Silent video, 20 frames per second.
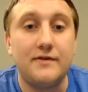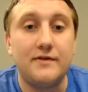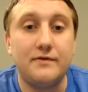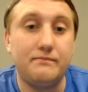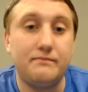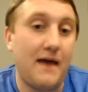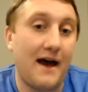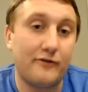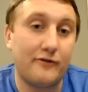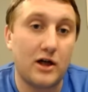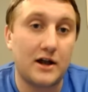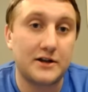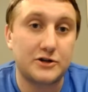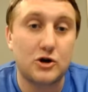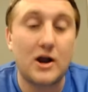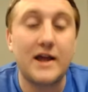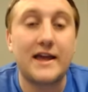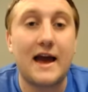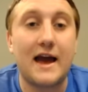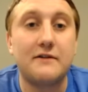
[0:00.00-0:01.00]
have a lot of
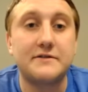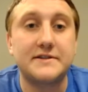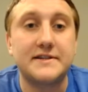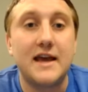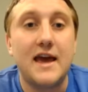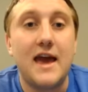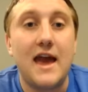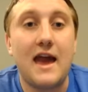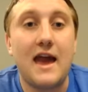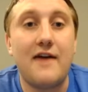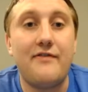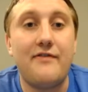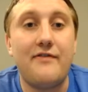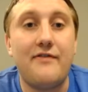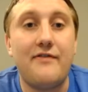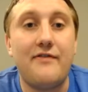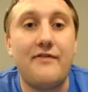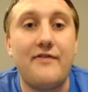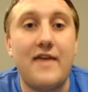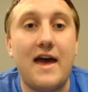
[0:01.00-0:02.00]
strikeouts.
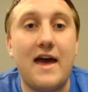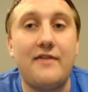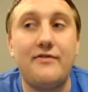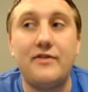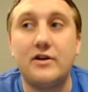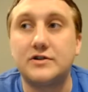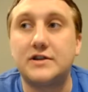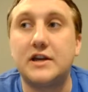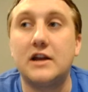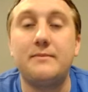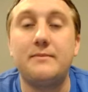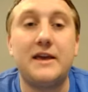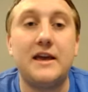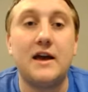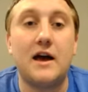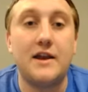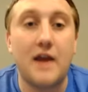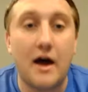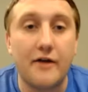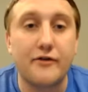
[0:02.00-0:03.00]
And then there's going to be
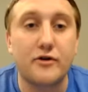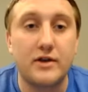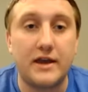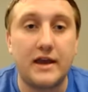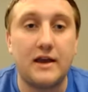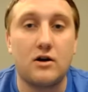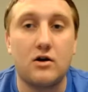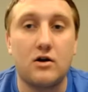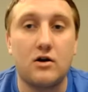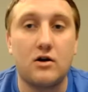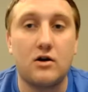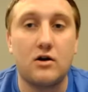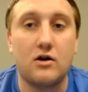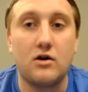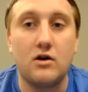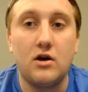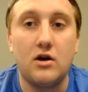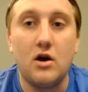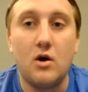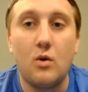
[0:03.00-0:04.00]
another year
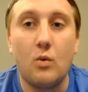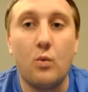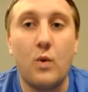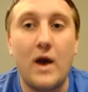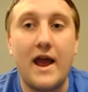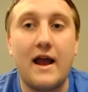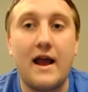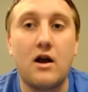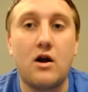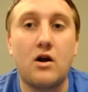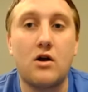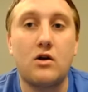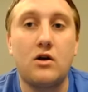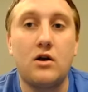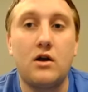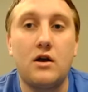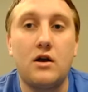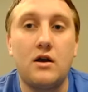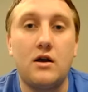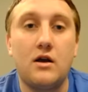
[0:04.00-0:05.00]
where,
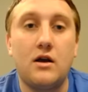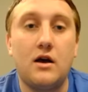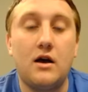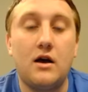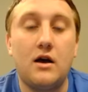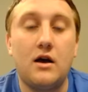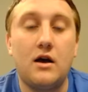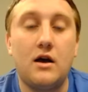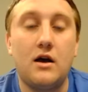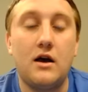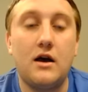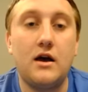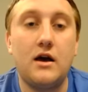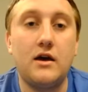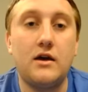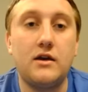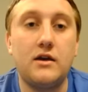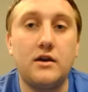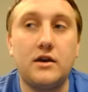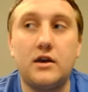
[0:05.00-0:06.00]

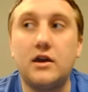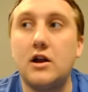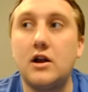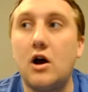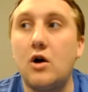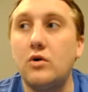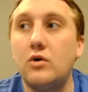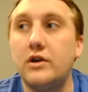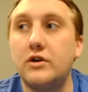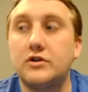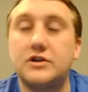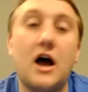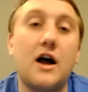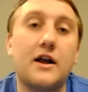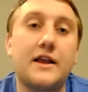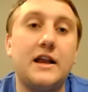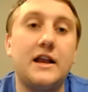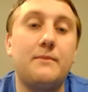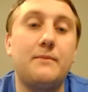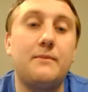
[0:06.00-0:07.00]
you know, you're
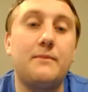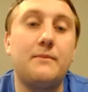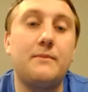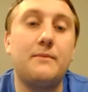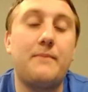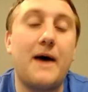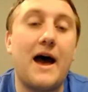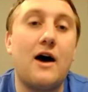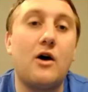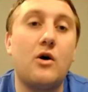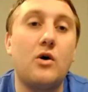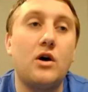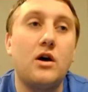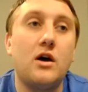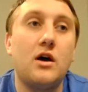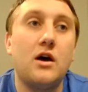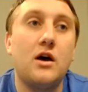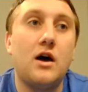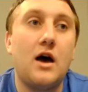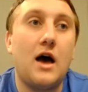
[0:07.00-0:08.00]
talking about,
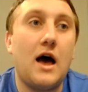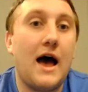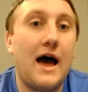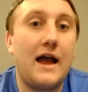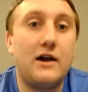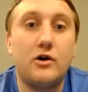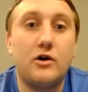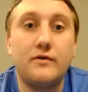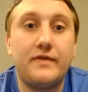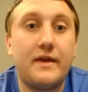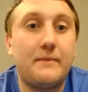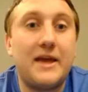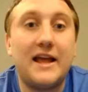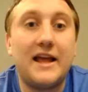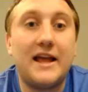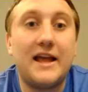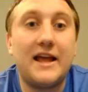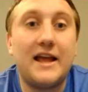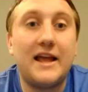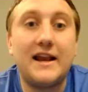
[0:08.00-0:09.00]
I don't know, them
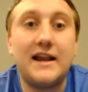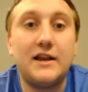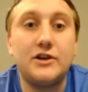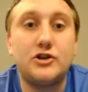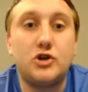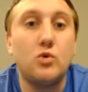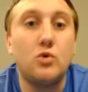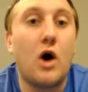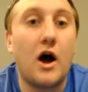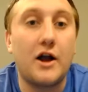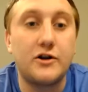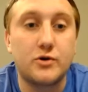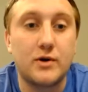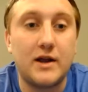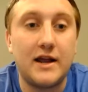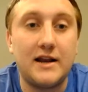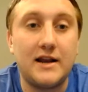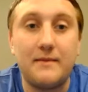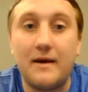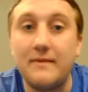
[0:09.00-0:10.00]
hitting
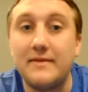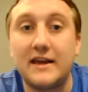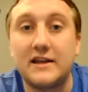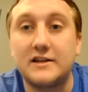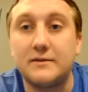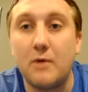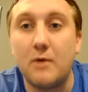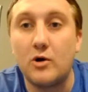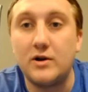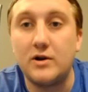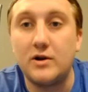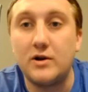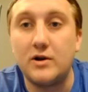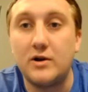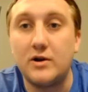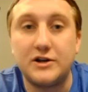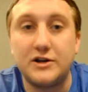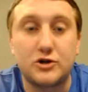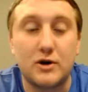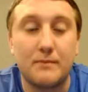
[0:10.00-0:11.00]
200 and maybe they get demoted
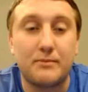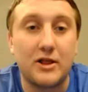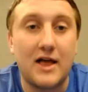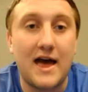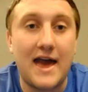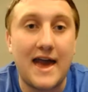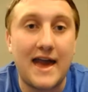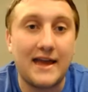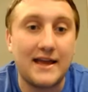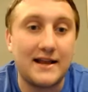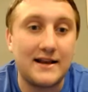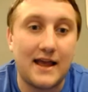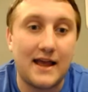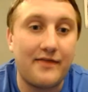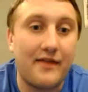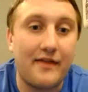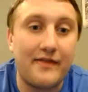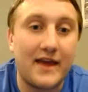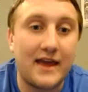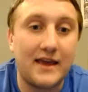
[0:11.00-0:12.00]
to AAA and
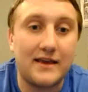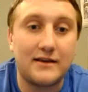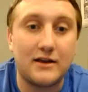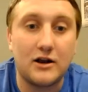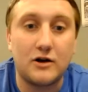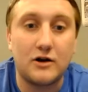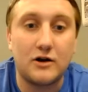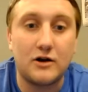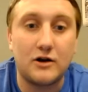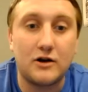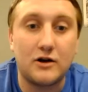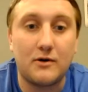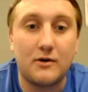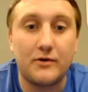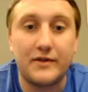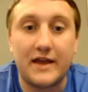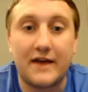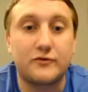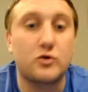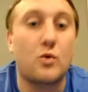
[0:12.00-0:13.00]
then they, you know, only
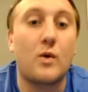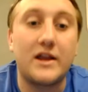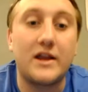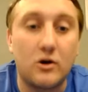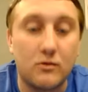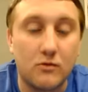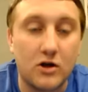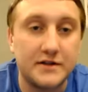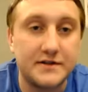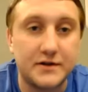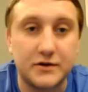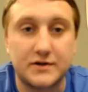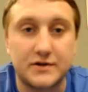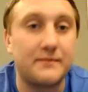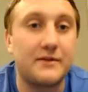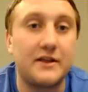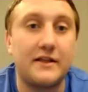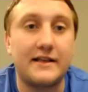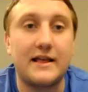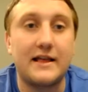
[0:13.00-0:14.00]
have 20 home runs or
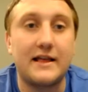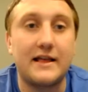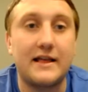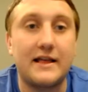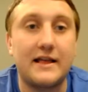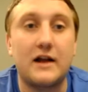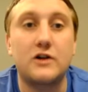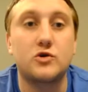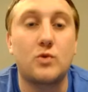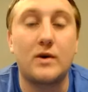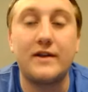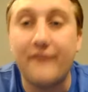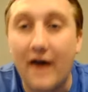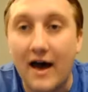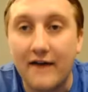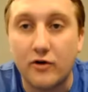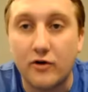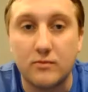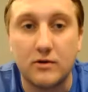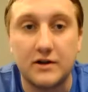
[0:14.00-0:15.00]
something like that, or 25
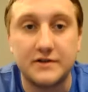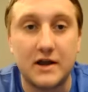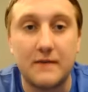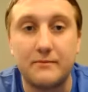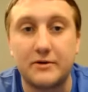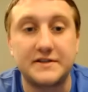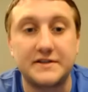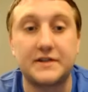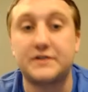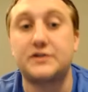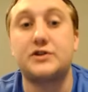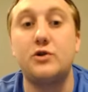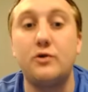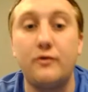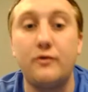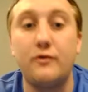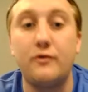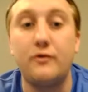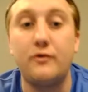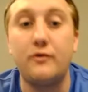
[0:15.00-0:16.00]
home runs, right? Because it's
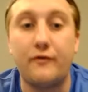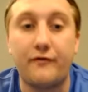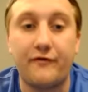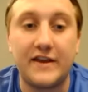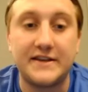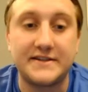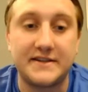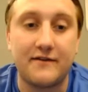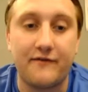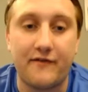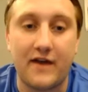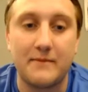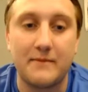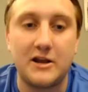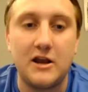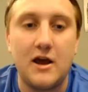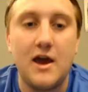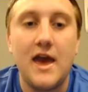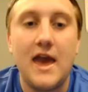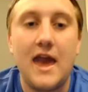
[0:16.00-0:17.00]
too feast and famine.
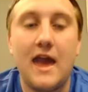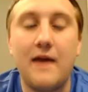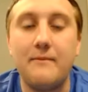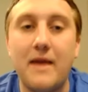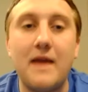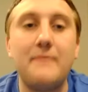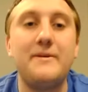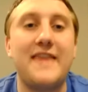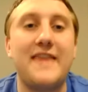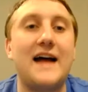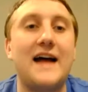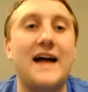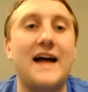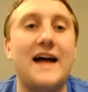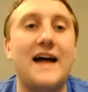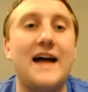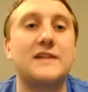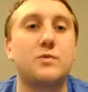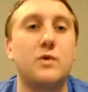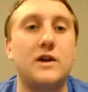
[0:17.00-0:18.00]
And maybe
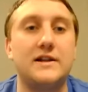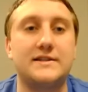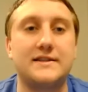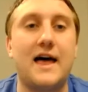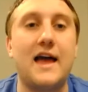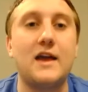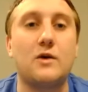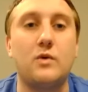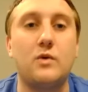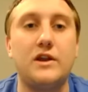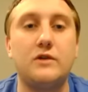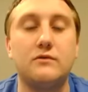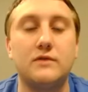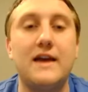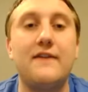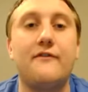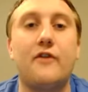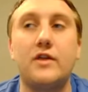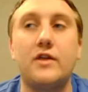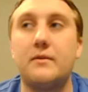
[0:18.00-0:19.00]
that's what it's like when you
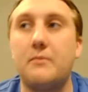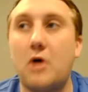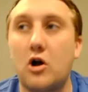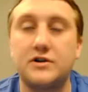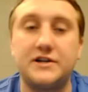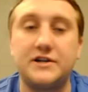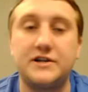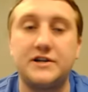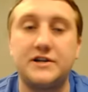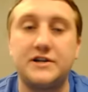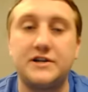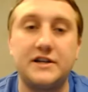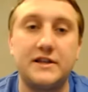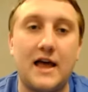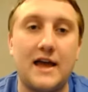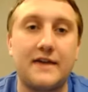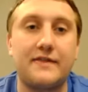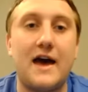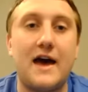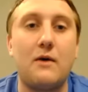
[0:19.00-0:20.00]
live on the margin like
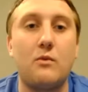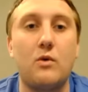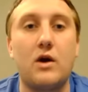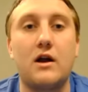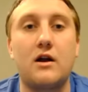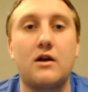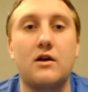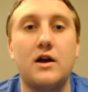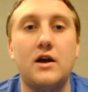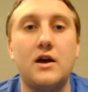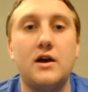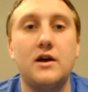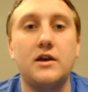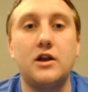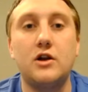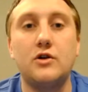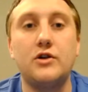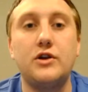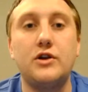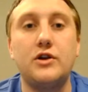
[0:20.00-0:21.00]
that, where,
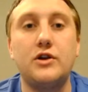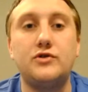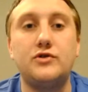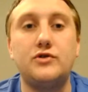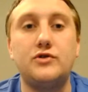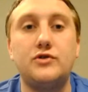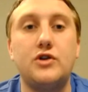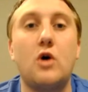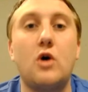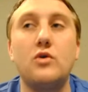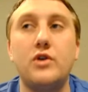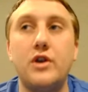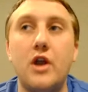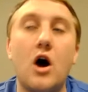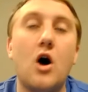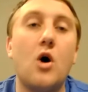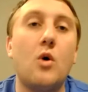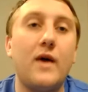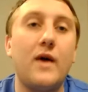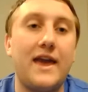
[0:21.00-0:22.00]
you know, you don't
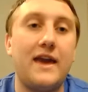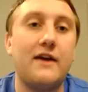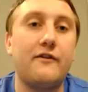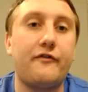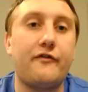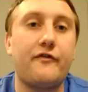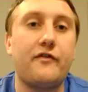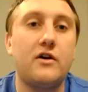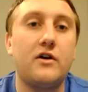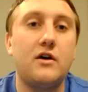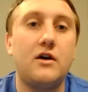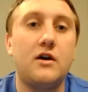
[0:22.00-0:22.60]
know if,